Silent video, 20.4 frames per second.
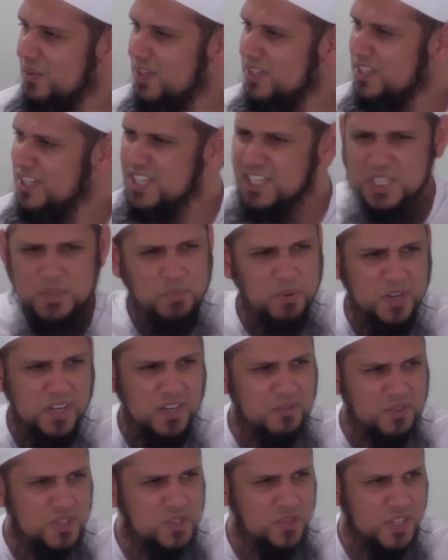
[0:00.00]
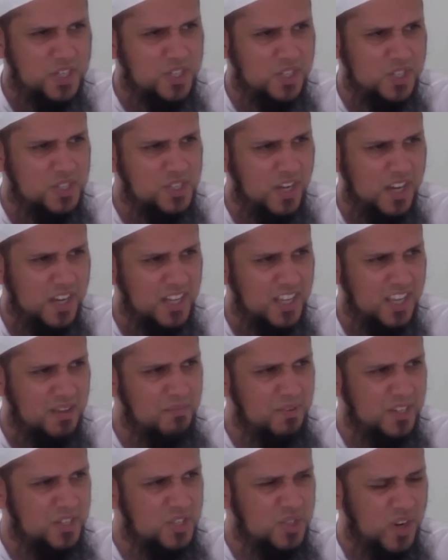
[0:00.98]
Wasn't he just putting restrictions on
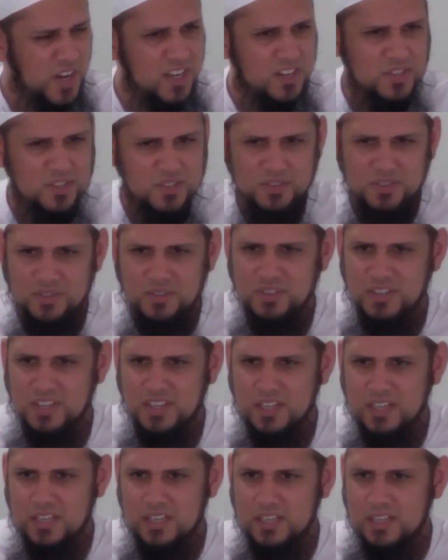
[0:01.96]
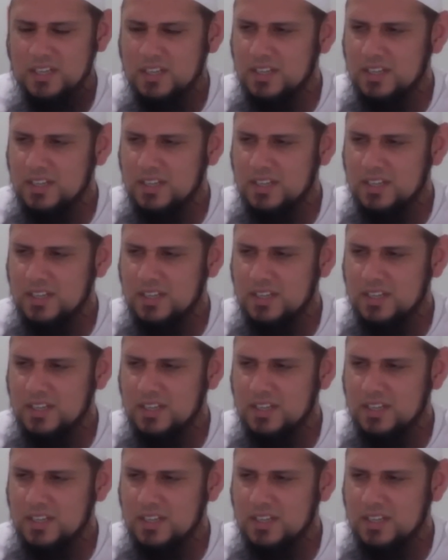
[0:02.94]
him and trying to